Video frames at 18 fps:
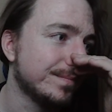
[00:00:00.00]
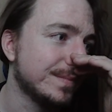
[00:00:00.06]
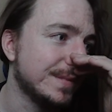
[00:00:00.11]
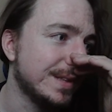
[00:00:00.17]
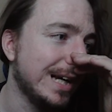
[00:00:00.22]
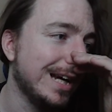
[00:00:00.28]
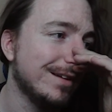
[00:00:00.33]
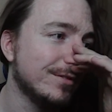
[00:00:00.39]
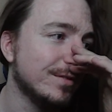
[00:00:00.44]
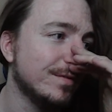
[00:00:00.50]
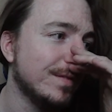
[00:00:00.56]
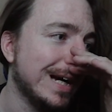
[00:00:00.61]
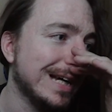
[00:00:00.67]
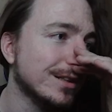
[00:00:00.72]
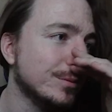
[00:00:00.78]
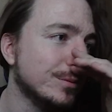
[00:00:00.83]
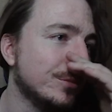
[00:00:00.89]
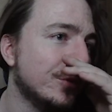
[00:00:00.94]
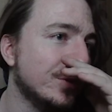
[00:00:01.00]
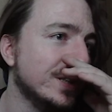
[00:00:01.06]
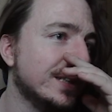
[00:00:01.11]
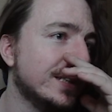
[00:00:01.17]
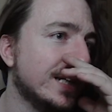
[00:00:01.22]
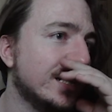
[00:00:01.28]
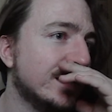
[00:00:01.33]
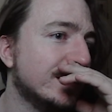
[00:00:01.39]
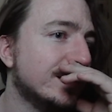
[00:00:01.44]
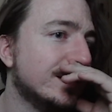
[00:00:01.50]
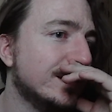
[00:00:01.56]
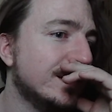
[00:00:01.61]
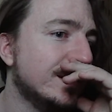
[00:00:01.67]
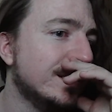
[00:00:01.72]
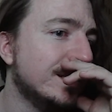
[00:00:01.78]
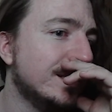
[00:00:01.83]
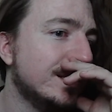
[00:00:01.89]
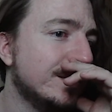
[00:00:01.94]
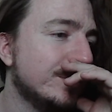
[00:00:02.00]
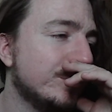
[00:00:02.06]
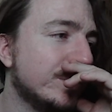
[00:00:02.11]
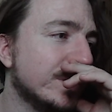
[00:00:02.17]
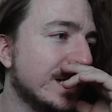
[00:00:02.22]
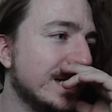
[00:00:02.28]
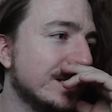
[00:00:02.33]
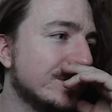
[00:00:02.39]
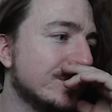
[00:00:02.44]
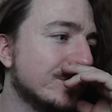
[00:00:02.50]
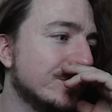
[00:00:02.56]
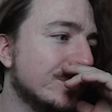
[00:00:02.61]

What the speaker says: they have a valid point there. But I also